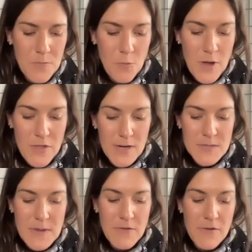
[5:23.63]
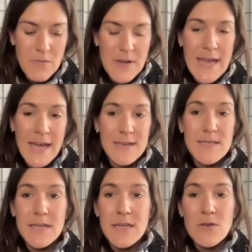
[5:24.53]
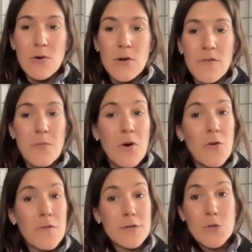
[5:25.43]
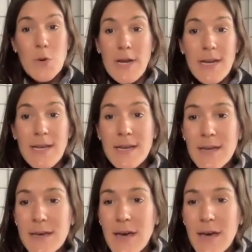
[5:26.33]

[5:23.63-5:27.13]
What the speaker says: whether it's been from an accident or from overtraining.